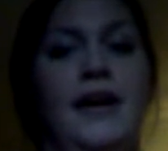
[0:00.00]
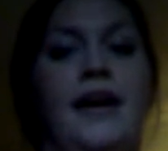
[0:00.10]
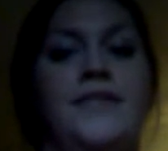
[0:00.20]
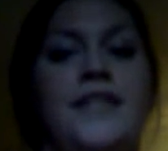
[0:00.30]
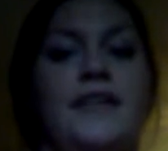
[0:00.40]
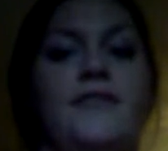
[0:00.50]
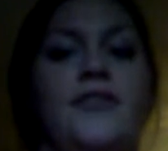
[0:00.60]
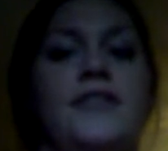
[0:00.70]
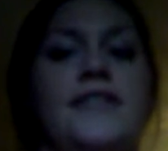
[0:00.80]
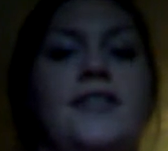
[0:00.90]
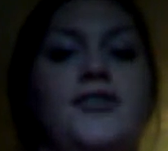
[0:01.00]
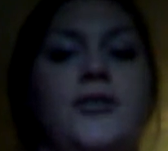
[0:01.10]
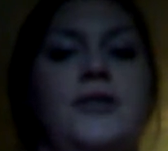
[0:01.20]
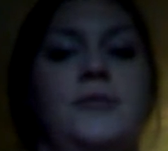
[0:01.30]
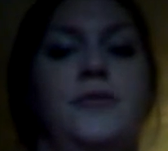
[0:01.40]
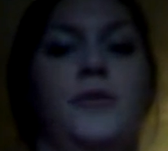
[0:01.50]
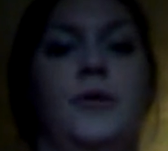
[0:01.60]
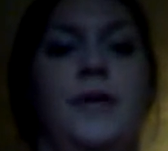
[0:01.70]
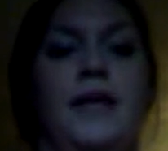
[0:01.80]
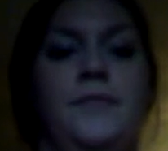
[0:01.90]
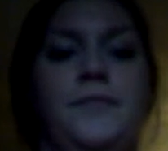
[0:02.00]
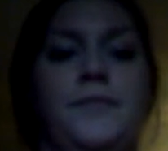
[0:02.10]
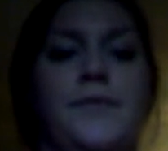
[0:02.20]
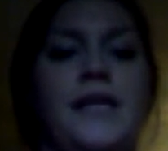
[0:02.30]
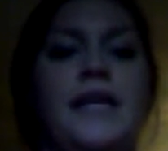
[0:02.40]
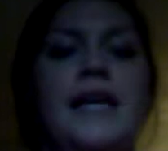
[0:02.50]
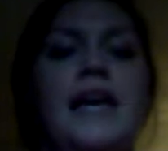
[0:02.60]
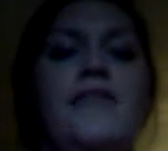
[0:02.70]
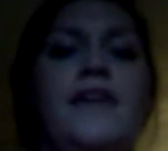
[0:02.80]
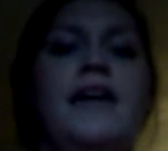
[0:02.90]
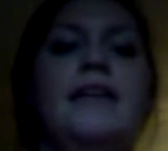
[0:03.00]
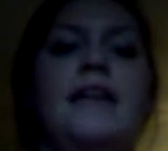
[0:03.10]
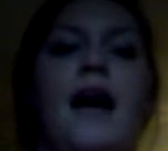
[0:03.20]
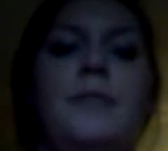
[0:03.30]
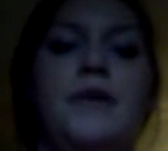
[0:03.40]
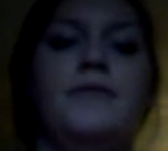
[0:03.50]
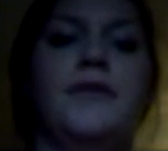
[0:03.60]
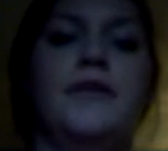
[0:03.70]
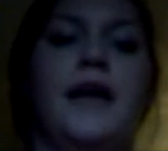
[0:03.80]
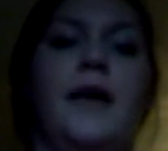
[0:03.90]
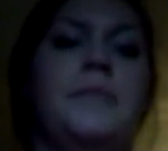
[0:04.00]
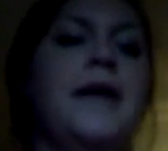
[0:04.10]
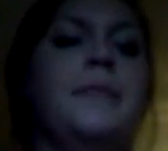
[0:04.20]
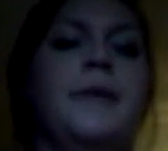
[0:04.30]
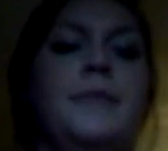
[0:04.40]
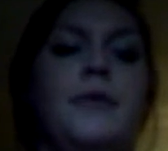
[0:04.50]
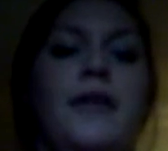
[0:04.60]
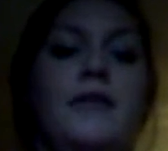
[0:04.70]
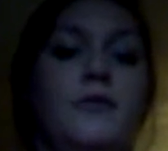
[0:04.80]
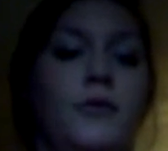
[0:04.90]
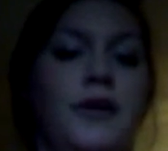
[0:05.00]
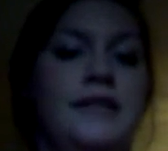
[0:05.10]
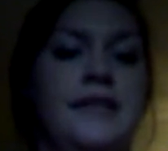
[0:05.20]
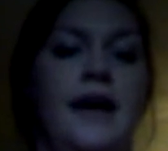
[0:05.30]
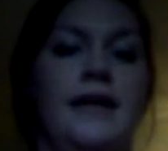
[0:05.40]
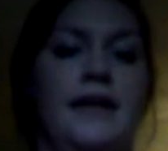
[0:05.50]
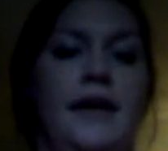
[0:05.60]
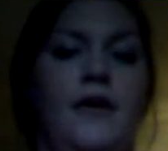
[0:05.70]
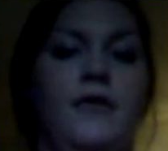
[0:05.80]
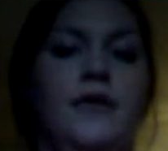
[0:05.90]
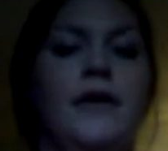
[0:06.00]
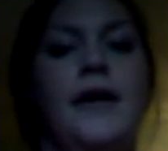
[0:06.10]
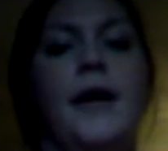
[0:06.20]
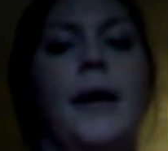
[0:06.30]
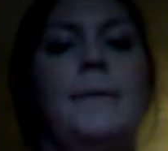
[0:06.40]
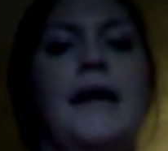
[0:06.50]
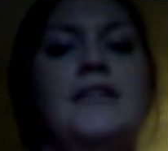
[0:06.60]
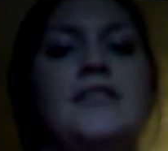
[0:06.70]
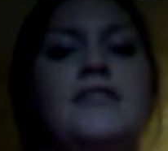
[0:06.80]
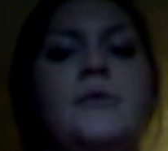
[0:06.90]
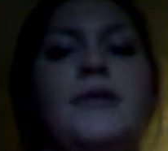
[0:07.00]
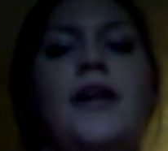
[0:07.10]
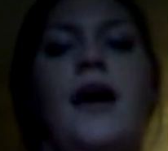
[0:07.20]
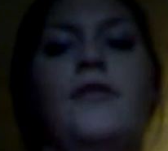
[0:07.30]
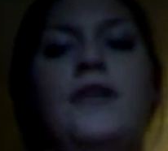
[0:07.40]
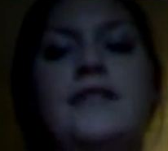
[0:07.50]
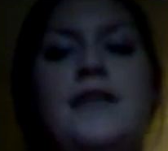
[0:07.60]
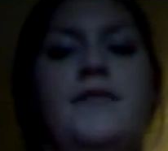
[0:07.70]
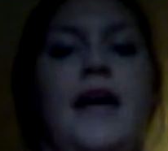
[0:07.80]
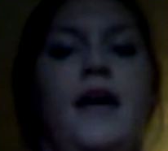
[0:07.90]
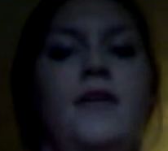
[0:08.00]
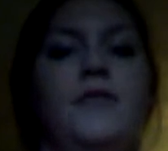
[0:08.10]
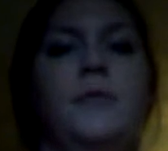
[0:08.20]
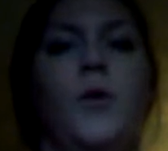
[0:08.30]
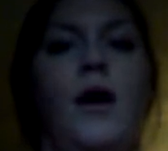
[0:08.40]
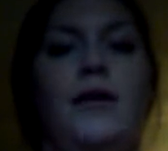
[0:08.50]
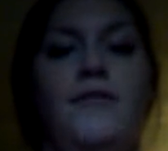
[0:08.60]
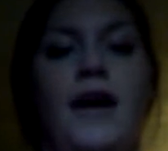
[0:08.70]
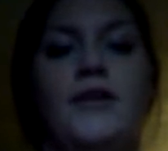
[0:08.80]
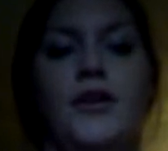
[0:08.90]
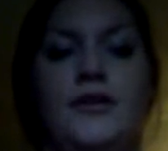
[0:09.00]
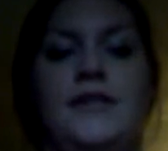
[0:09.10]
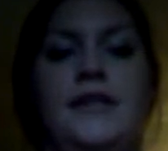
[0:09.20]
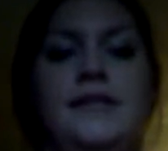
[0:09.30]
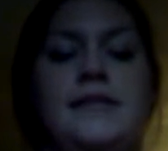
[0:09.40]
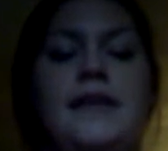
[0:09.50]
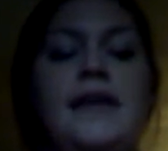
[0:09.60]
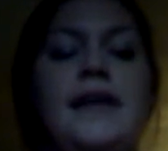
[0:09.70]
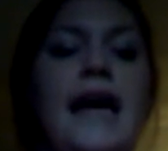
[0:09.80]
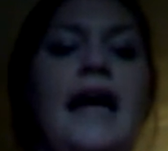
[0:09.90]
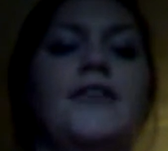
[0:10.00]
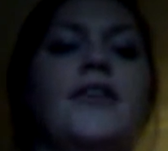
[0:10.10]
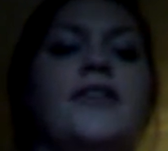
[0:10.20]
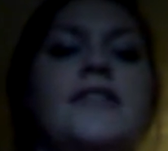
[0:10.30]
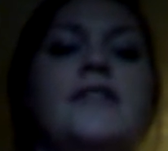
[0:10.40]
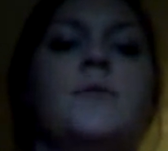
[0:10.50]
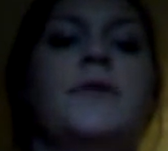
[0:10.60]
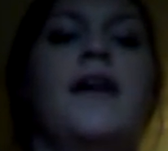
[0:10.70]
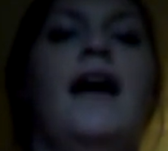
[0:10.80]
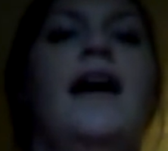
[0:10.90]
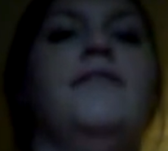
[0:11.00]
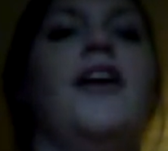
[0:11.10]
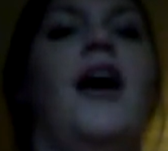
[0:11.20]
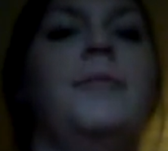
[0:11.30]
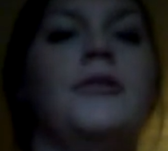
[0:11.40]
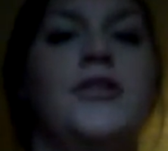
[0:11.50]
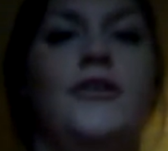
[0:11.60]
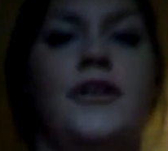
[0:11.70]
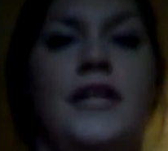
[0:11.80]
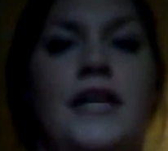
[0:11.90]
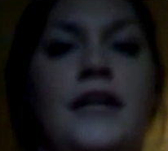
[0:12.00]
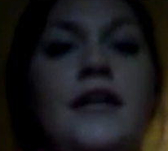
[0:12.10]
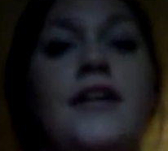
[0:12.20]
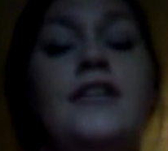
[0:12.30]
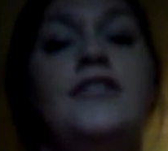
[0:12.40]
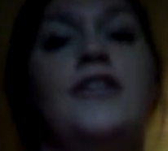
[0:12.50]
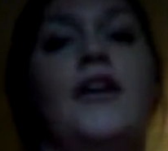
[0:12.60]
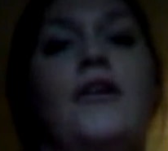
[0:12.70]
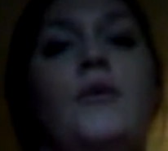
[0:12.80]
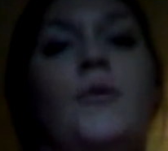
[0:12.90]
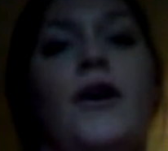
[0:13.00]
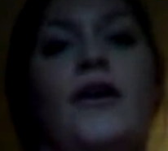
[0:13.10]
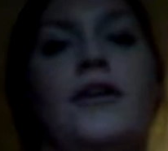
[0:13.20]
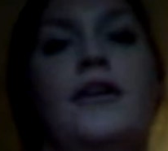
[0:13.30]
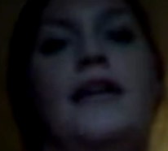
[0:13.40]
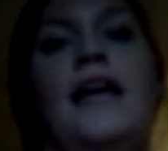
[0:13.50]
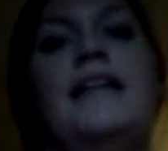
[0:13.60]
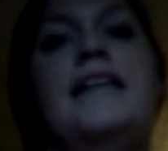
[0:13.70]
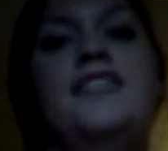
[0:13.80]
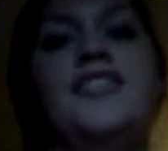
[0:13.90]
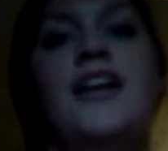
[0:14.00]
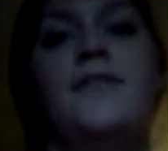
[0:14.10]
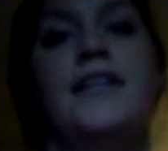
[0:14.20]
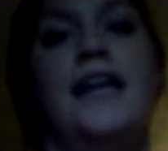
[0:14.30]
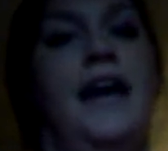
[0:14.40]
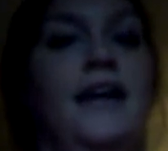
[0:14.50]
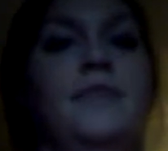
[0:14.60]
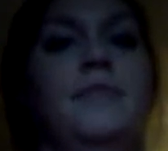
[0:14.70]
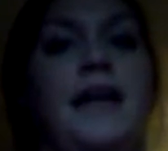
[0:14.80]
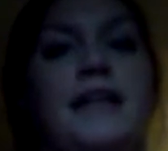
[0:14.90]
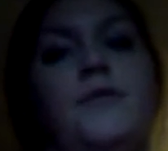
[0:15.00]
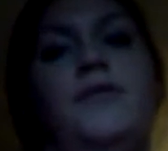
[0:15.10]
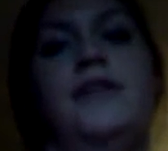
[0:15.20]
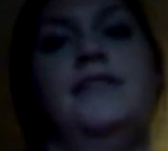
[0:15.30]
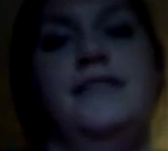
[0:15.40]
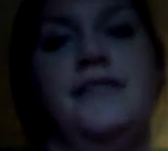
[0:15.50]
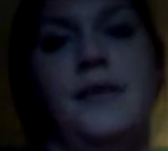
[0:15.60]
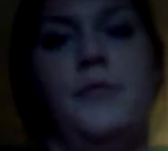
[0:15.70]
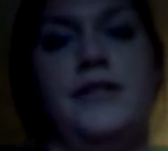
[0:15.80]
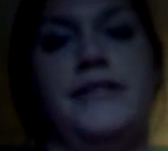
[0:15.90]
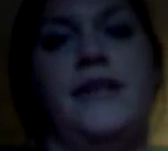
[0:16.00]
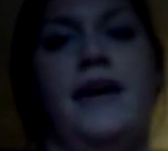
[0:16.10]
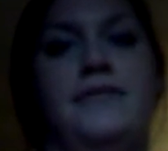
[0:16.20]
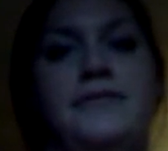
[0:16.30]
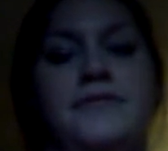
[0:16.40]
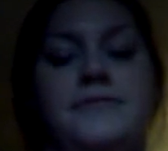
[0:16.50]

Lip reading: have done for centuries before me. If it had not been for them and people like Florence Nightingale, patients would not receive care from qualified nurses, and nurses would not have the opportunity to go to work and each and every day make a difference in someone's life.